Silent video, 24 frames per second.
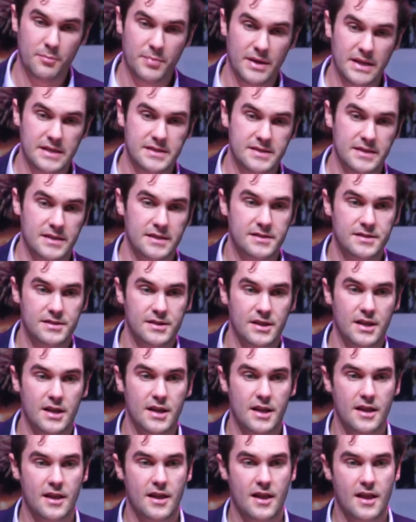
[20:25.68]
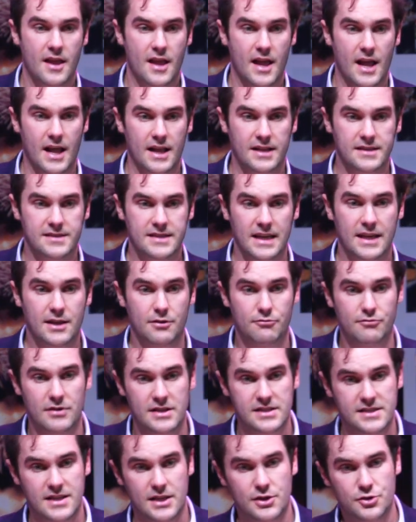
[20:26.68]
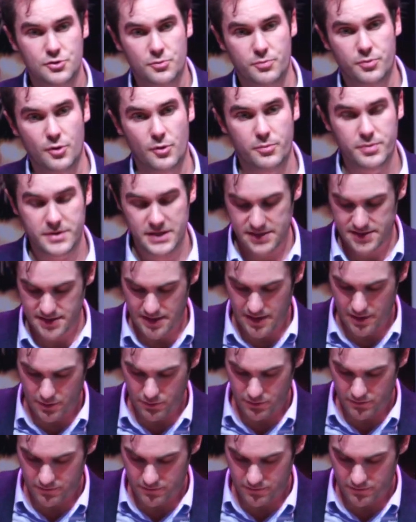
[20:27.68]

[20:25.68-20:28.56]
basis, taking residential properties out